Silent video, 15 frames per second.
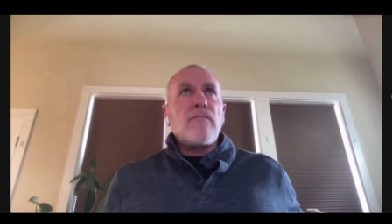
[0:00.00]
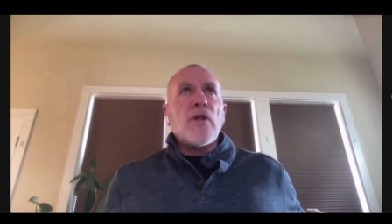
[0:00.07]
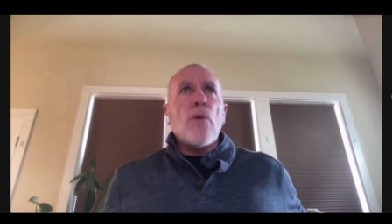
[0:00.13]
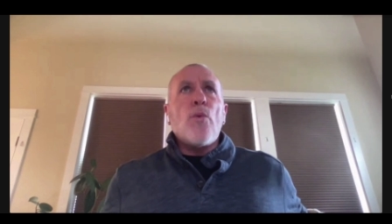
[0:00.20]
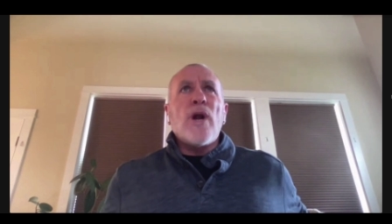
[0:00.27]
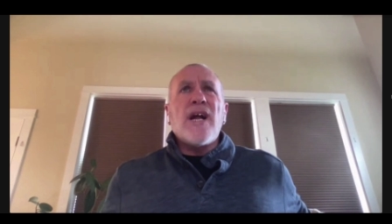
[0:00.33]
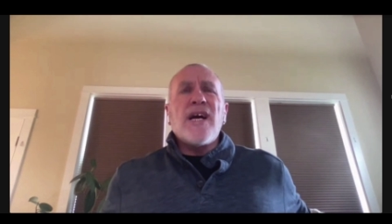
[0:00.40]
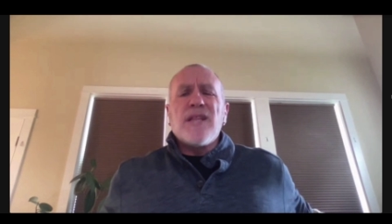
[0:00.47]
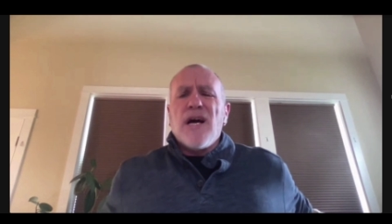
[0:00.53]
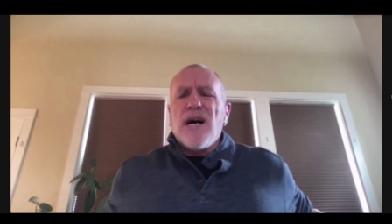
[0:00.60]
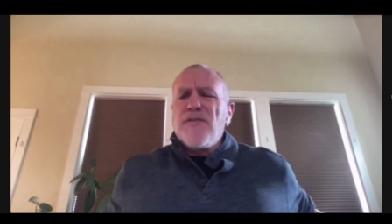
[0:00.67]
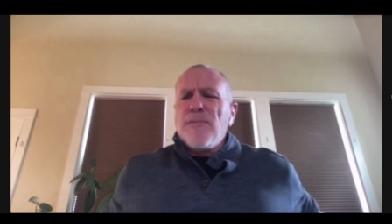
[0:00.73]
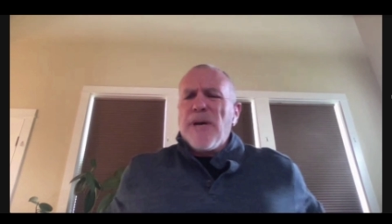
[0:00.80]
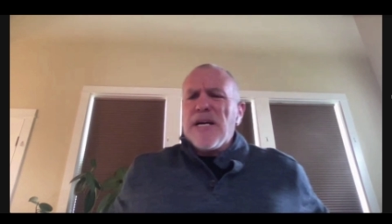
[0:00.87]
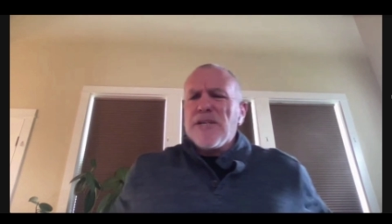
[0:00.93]
What I
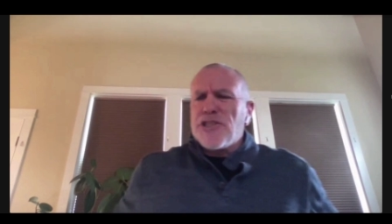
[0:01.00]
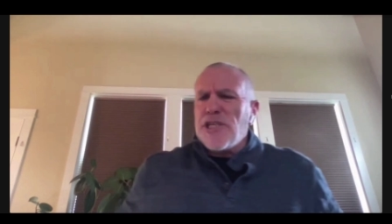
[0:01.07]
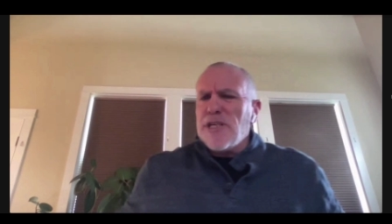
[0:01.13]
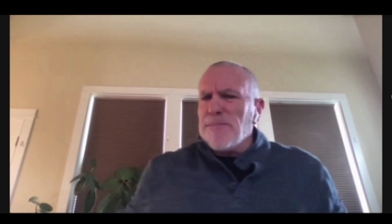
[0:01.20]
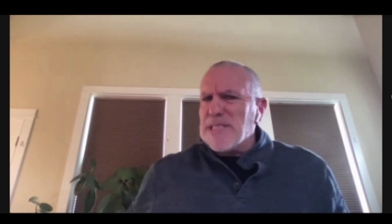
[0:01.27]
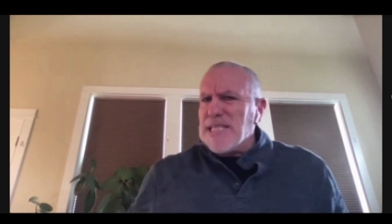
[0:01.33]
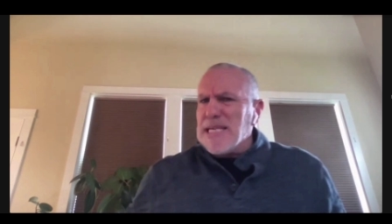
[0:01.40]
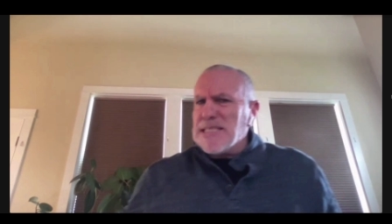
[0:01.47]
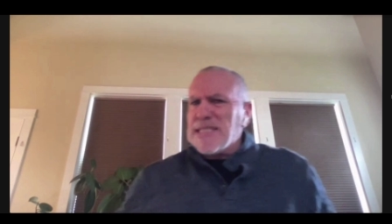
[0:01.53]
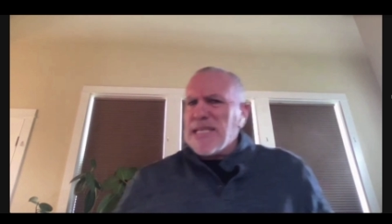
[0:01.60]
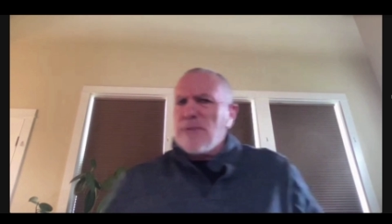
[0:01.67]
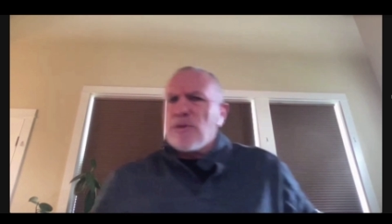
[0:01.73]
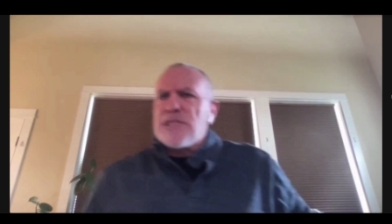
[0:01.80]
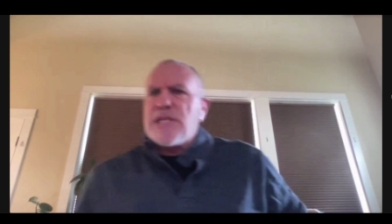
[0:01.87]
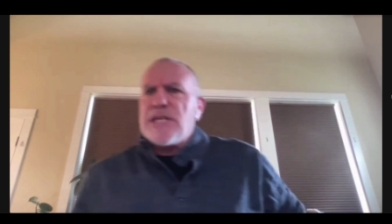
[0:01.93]
loved about Chiba
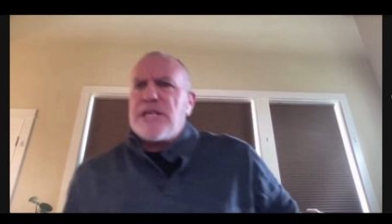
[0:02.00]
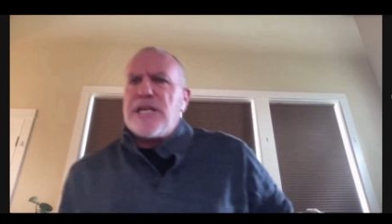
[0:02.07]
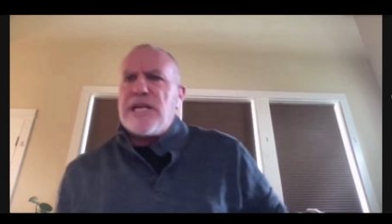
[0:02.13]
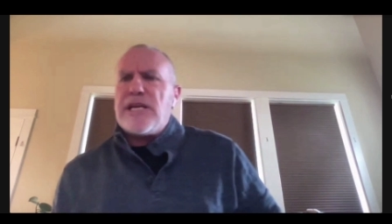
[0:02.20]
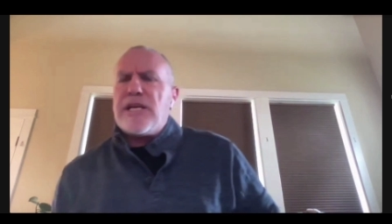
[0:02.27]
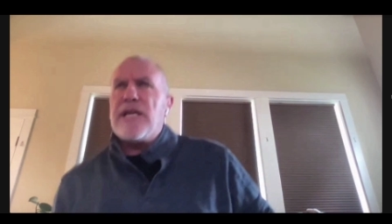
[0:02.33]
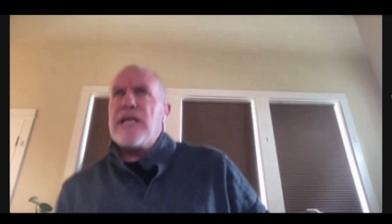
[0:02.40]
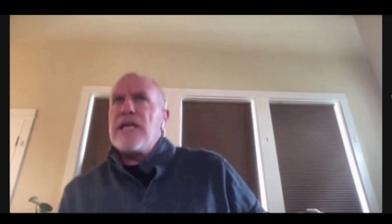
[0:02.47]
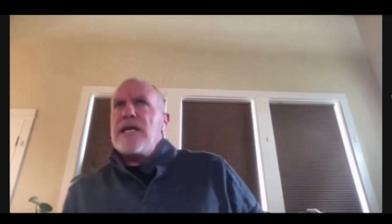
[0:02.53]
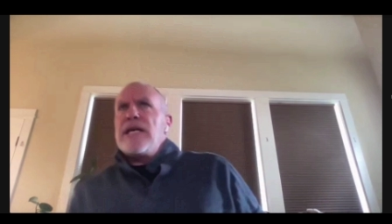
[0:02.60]
Sensei was that he